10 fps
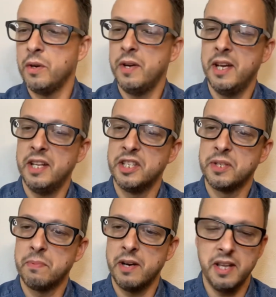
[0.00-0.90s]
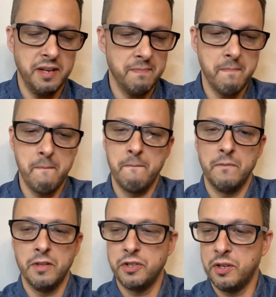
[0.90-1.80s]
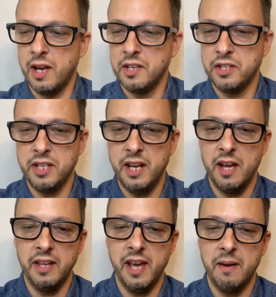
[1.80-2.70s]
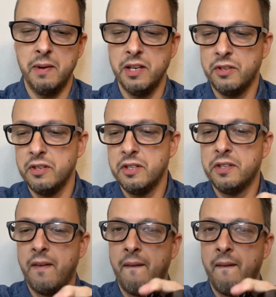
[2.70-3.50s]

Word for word: ahead and spray it. Let you guys see how the atomizer is.